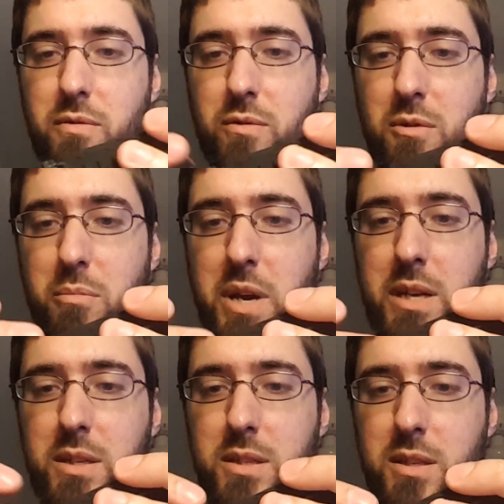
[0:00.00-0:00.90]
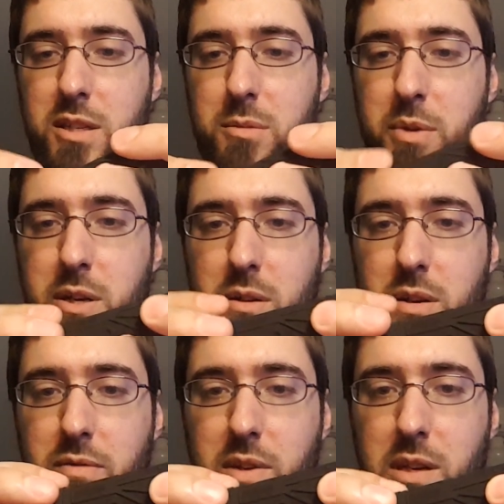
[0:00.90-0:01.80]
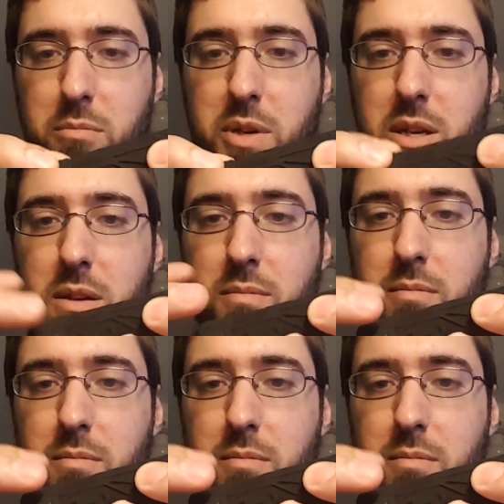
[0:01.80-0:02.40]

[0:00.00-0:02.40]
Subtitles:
for maintenance on the speaker if need be.